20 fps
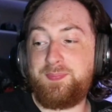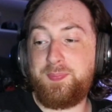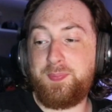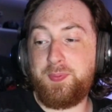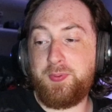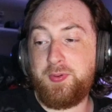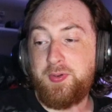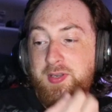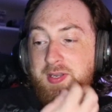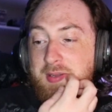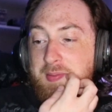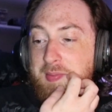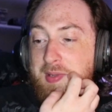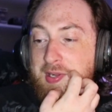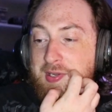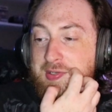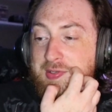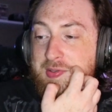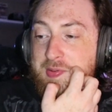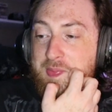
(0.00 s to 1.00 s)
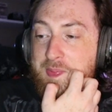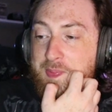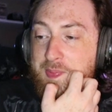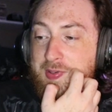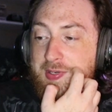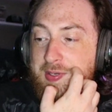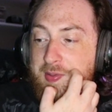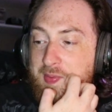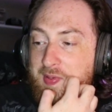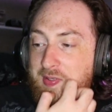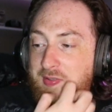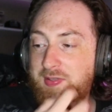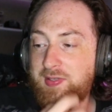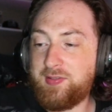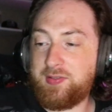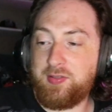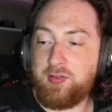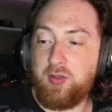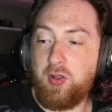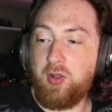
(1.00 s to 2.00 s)
pretty much
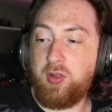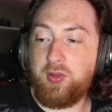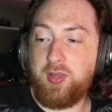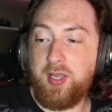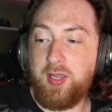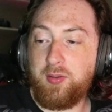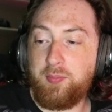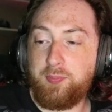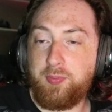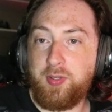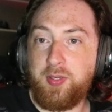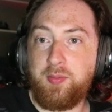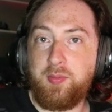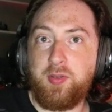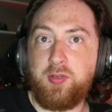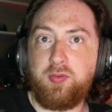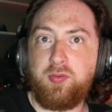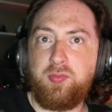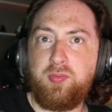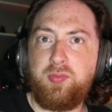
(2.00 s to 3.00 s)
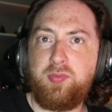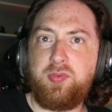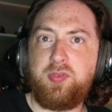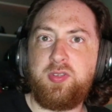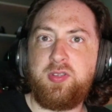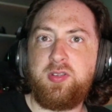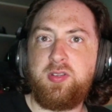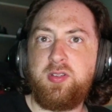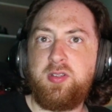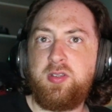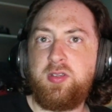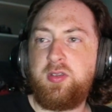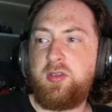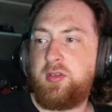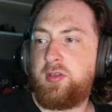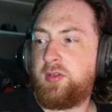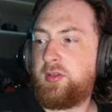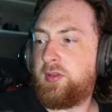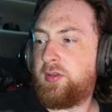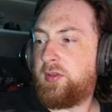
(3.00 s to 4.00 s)
that's a call out, pretty much. Who's
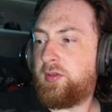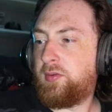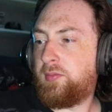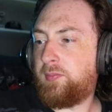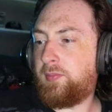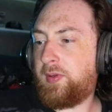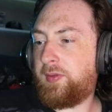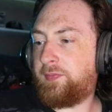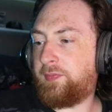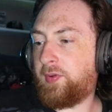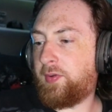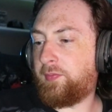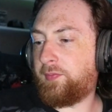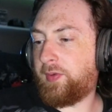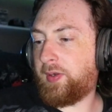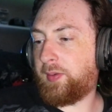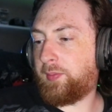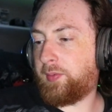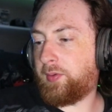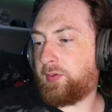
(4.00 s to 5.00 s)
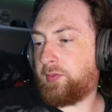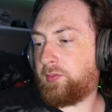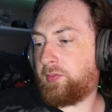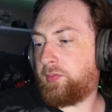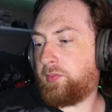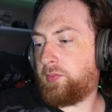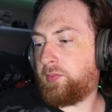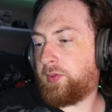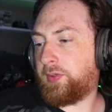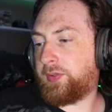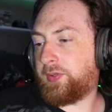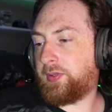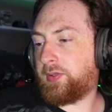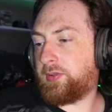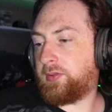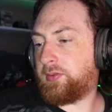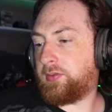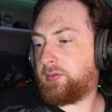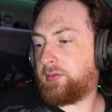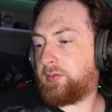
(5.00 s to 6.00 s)
my phone vibrator? Who was
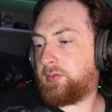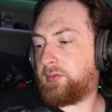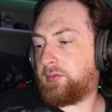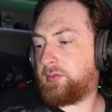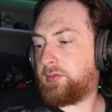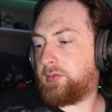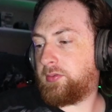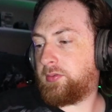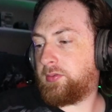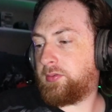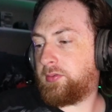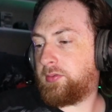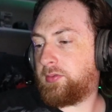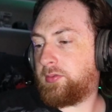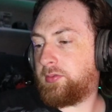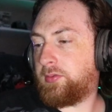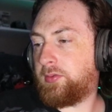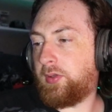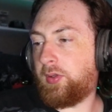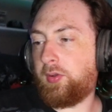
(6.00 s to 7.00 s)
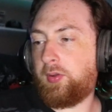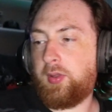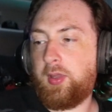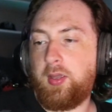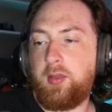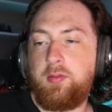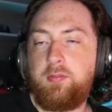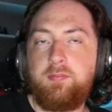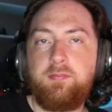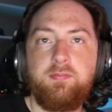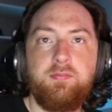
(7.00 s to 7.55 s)
it? Okay.